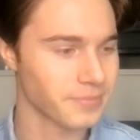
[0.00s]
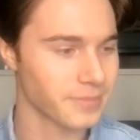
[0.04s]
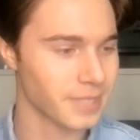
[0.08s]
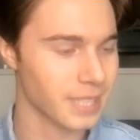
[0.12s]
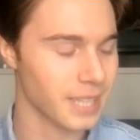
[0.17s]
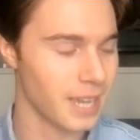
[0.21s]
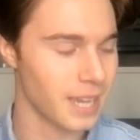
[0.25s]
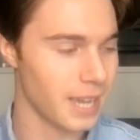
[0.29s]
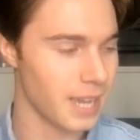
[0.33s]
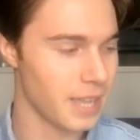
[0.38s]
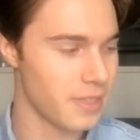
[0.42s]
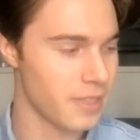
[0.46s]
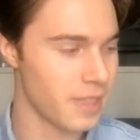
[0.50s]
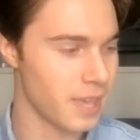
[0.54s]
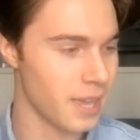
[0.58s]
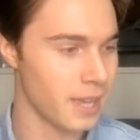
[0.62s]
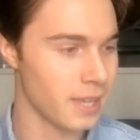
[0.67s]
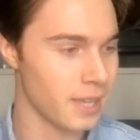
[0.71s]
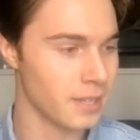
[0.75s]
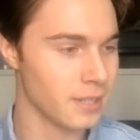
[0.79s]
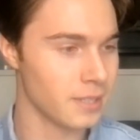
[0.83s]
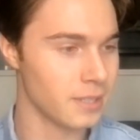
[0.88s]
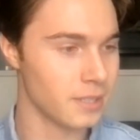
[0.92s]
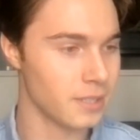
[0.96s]
And
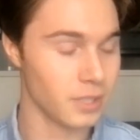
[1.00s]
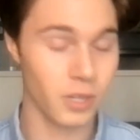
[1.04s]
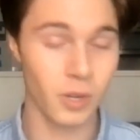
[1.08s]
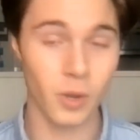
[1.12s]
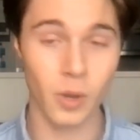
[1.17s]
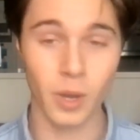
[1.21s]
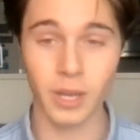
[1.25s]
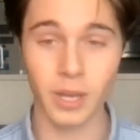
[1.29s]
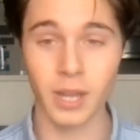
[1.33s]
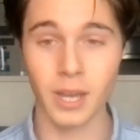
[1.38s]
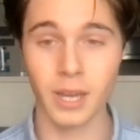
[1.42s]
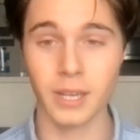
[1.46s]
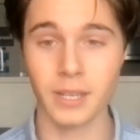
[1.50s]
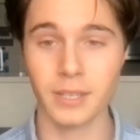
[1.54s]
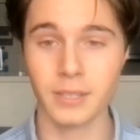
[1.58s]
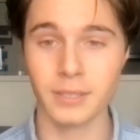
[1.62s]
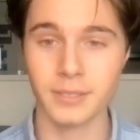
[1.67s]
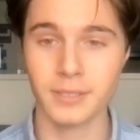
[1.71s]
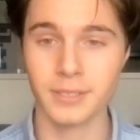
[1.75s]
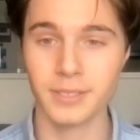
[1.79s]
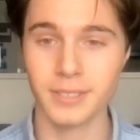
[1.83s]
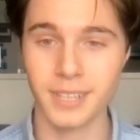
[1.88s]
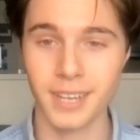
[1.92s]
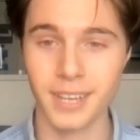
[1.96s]
then, I
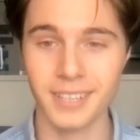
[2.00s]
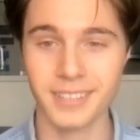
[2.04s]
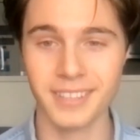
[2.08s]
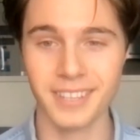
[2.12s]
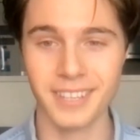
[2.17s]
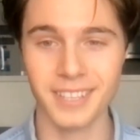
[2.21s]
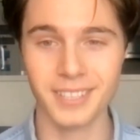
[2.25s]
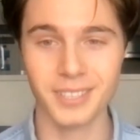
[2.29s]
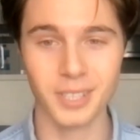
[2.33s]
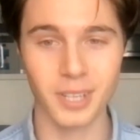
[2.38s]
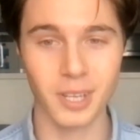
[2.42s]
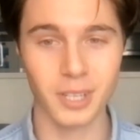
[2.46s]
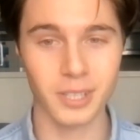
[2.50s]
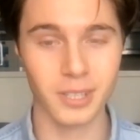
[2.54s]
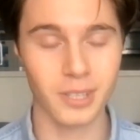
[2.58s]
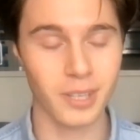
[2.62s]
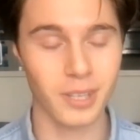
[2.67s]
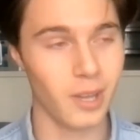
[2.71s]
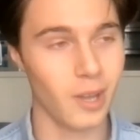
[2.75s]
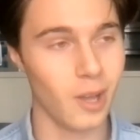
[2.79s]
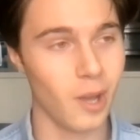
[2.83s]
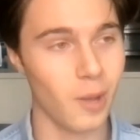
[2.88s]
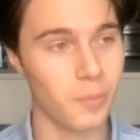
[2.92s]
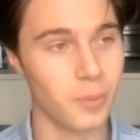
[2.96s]
got this
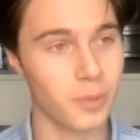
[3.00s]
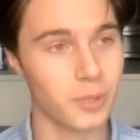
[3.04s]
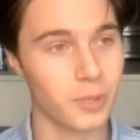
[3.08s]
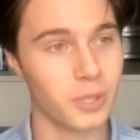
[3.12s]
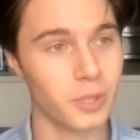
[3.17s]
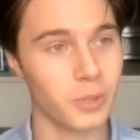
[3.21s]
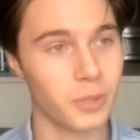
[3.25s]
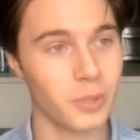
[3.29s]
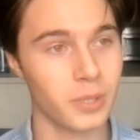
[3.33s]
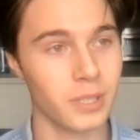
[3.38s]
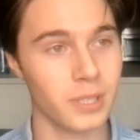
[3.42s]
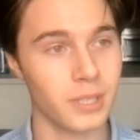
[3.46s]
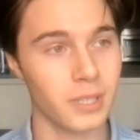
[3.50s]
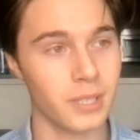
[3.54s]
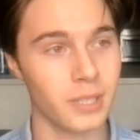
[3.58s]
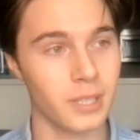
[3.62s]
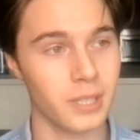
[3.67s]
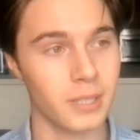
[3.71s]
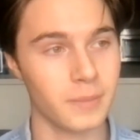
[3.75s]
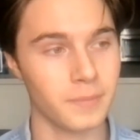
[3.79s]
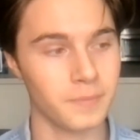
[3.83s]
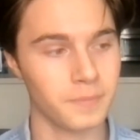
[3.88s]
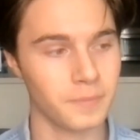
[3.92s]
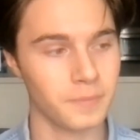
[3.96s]
opportunity,
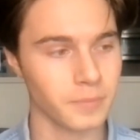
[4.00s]
and